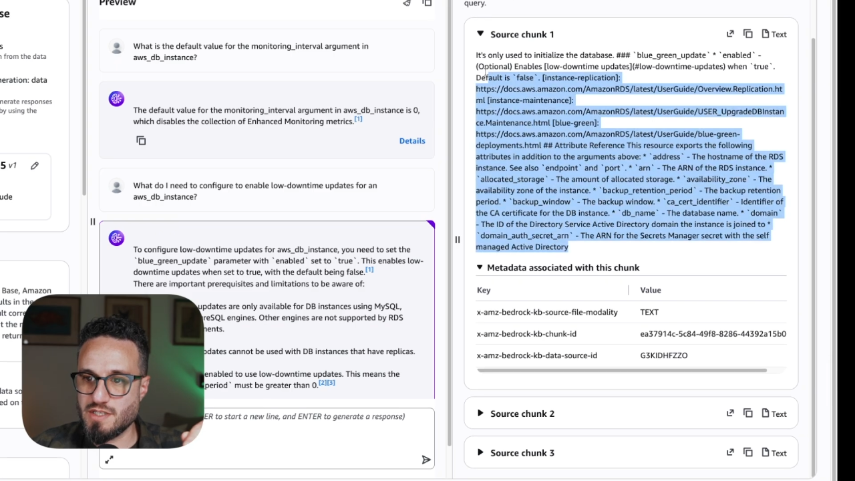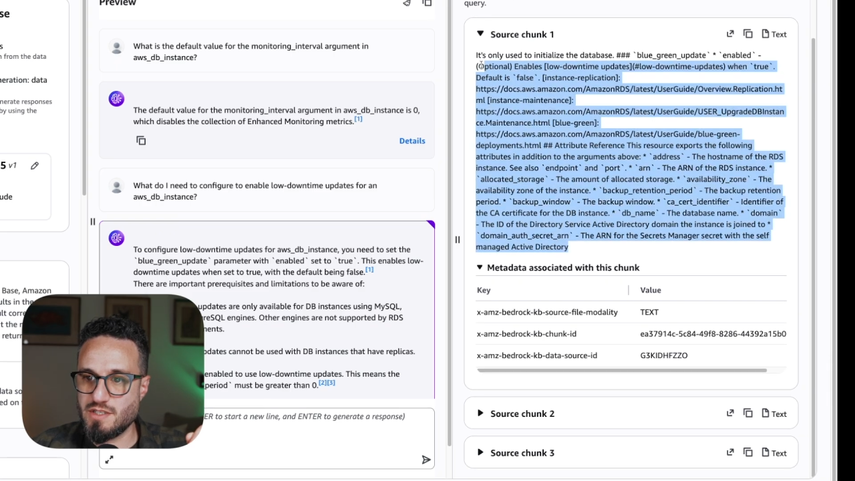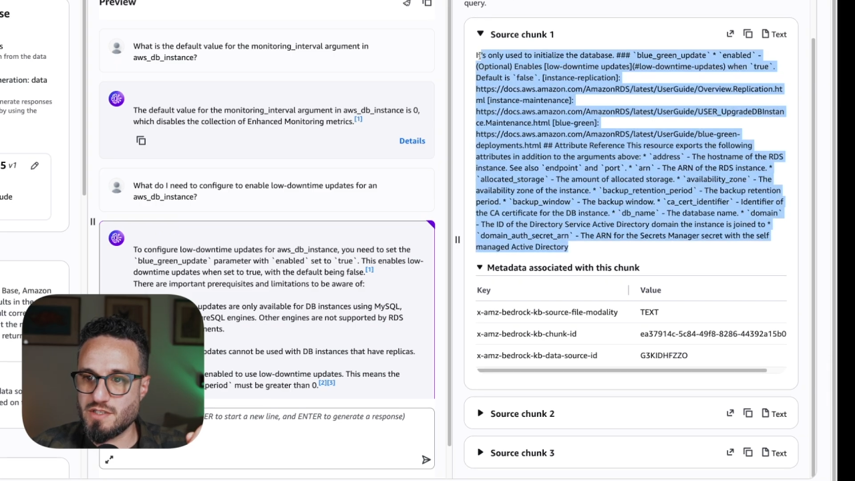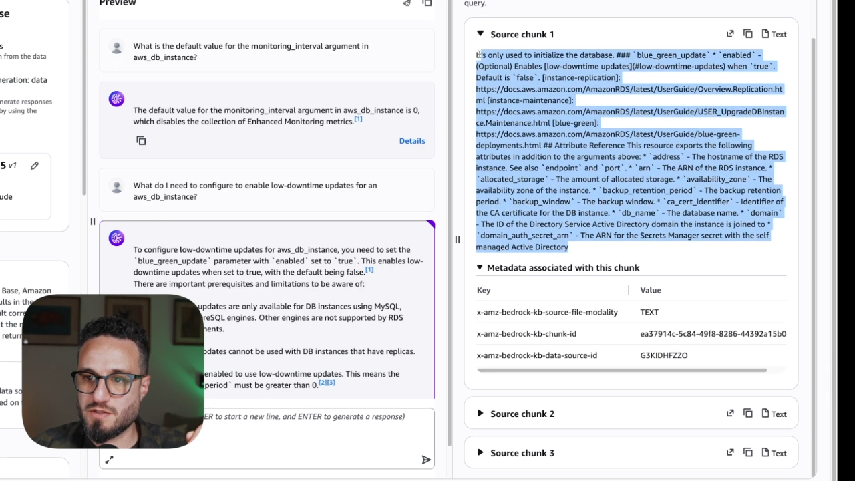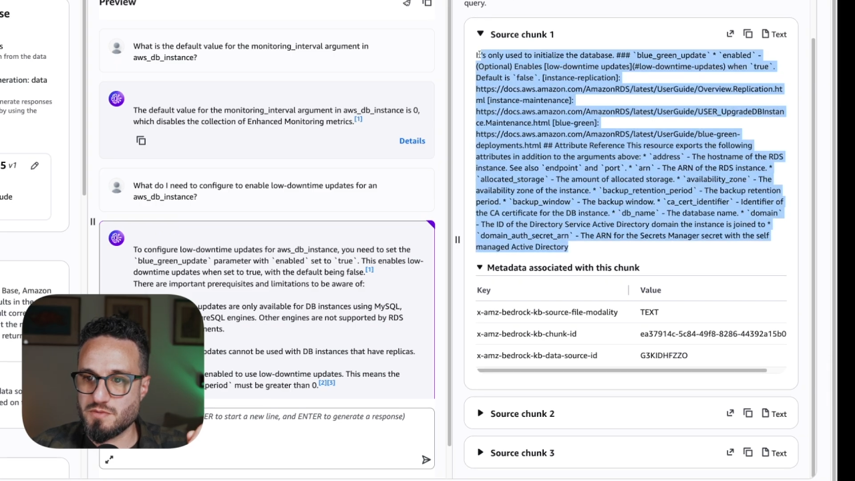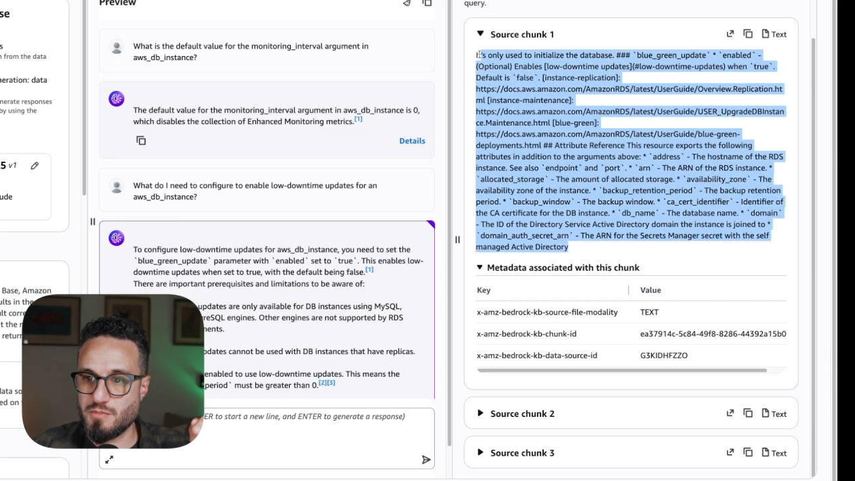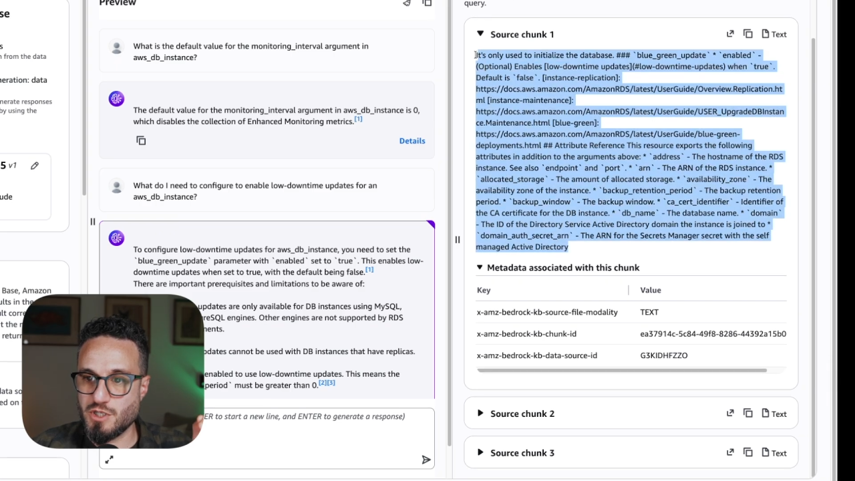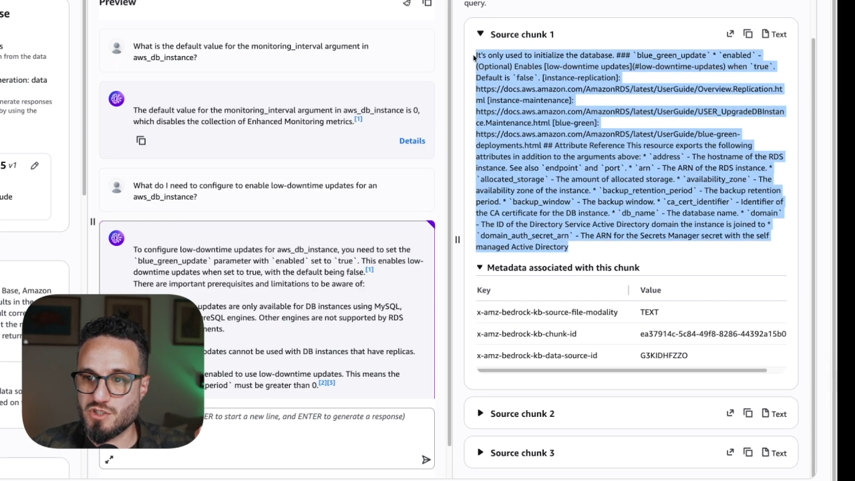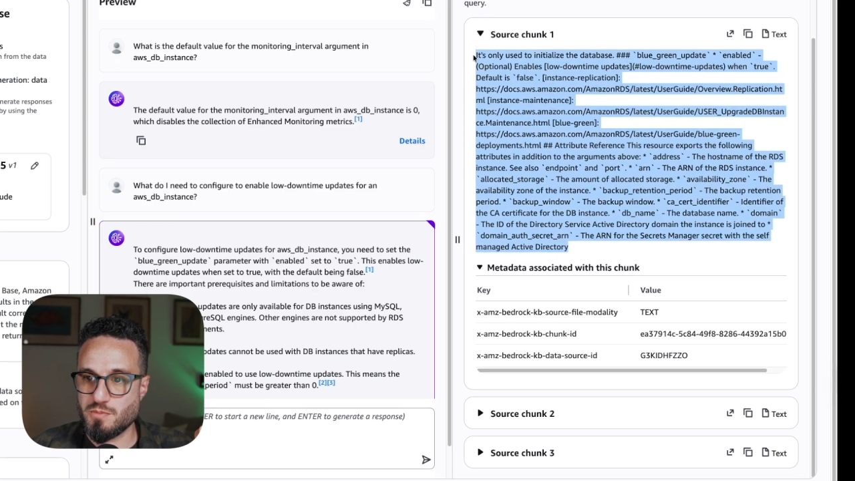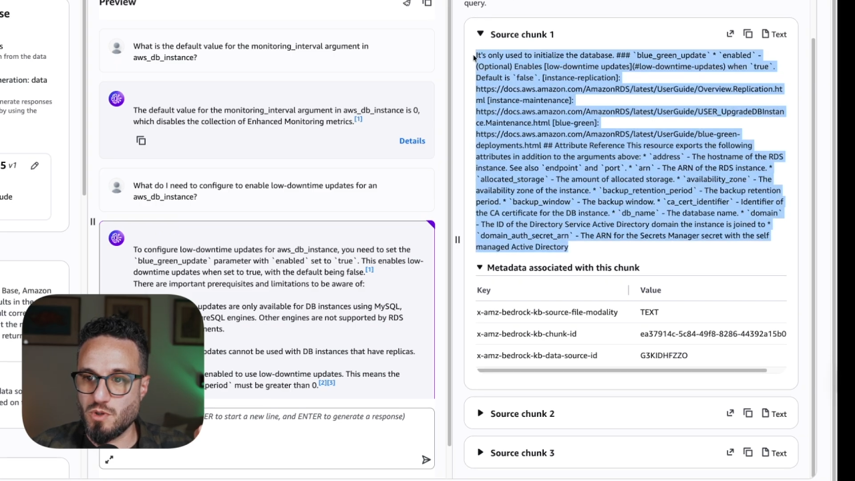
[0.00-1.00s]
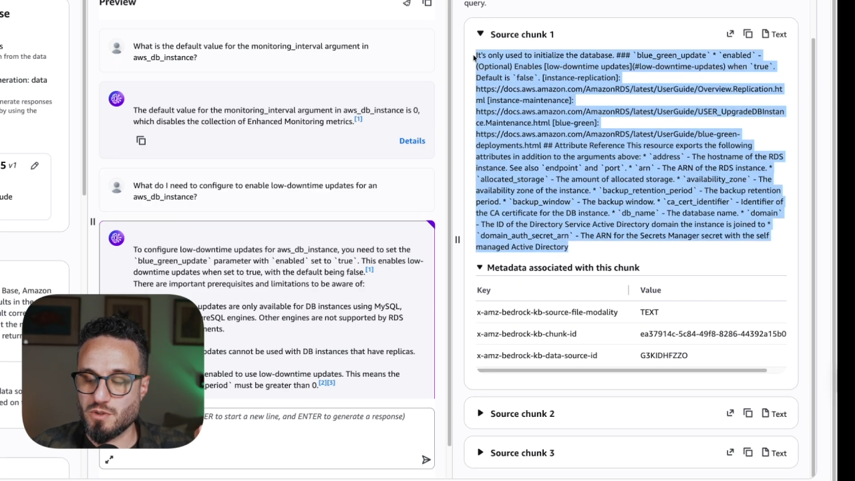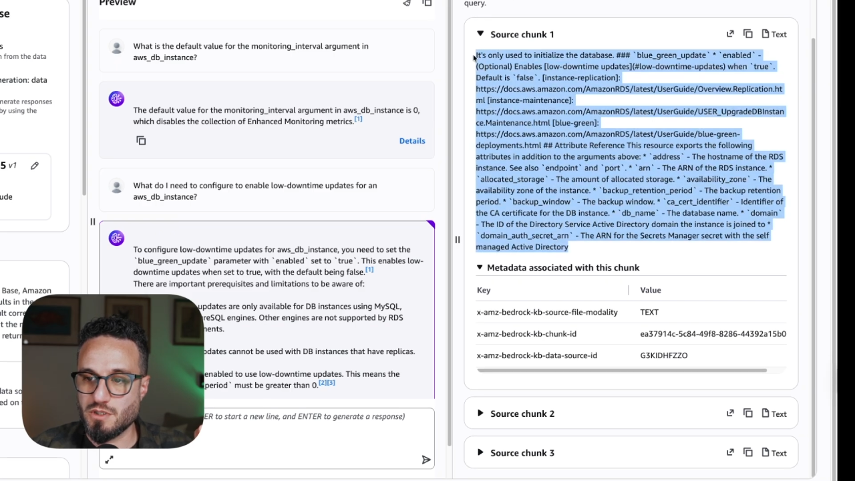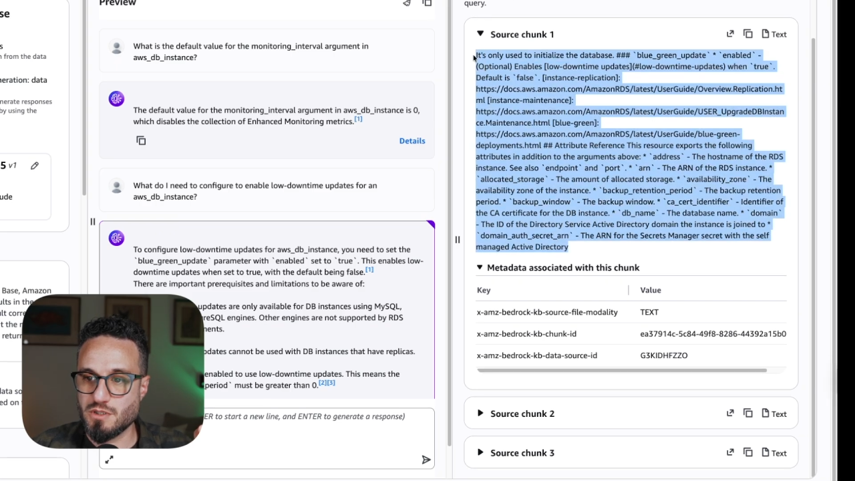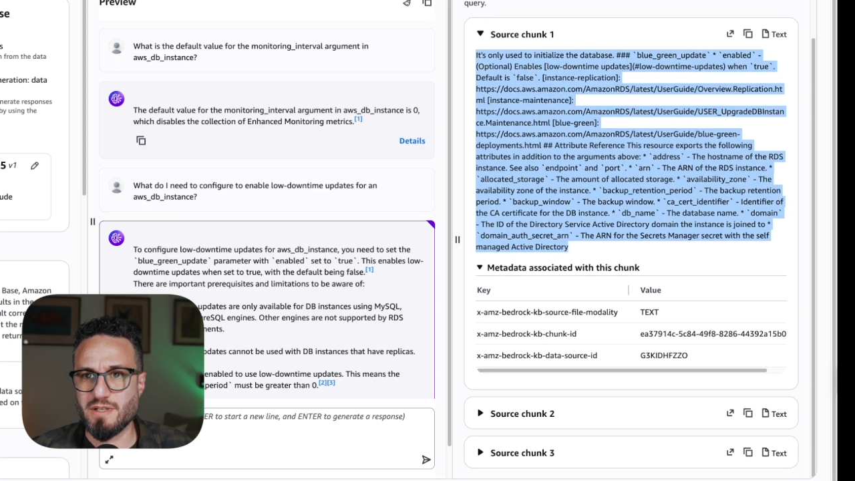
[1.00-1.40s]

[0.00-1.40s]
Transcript: is much smaller.